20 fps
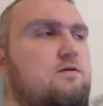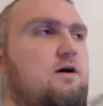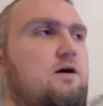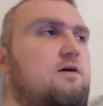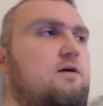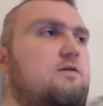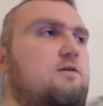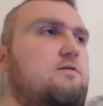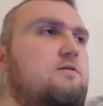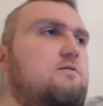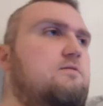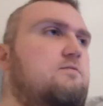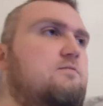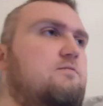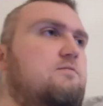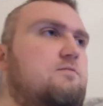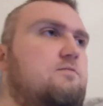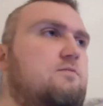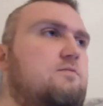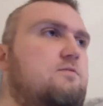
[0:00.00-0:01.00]
uh,
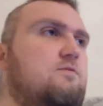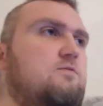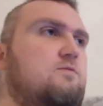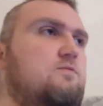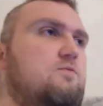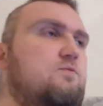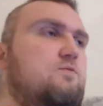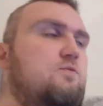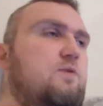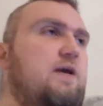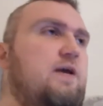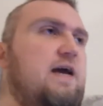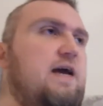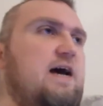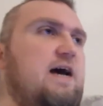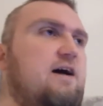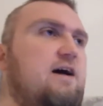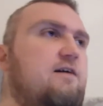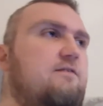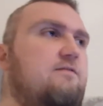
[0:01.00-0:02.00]
we
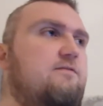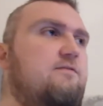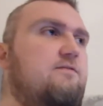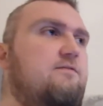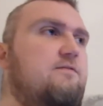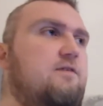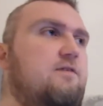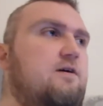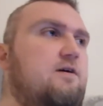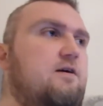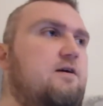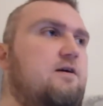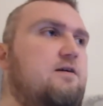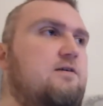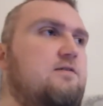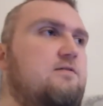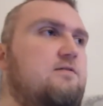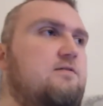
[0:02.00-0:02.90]
have. Uh,